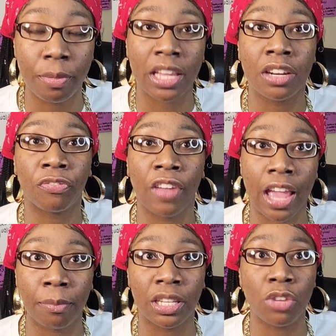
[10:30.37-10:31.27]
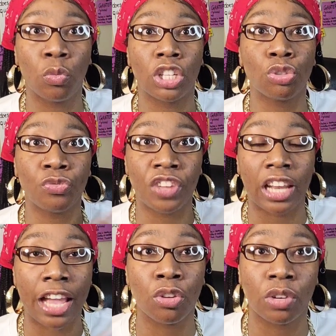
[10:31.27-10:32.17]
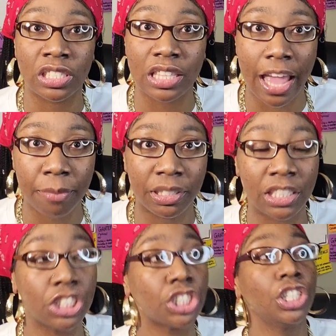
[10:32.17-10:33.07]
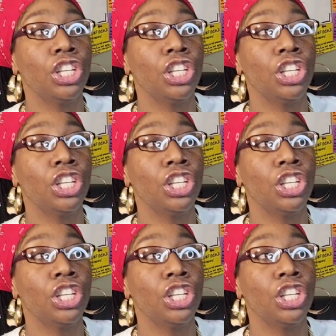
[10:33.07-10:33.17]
making a family once you feel like you're established.